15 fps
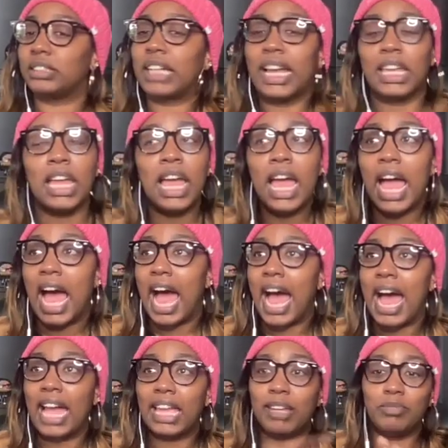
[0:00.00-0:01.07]
Like,
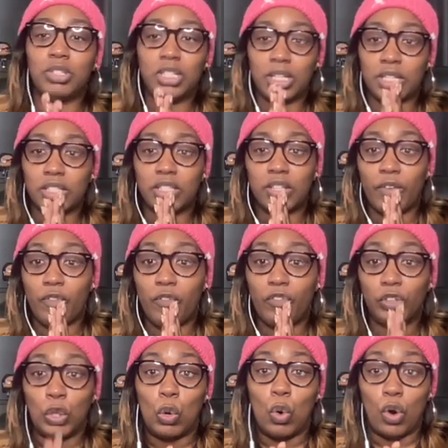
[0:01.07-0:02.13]
I am just
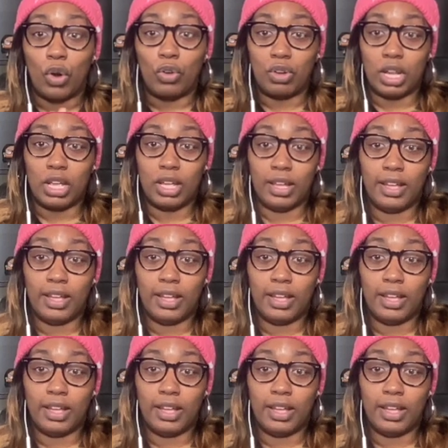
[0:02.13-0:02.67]
floored.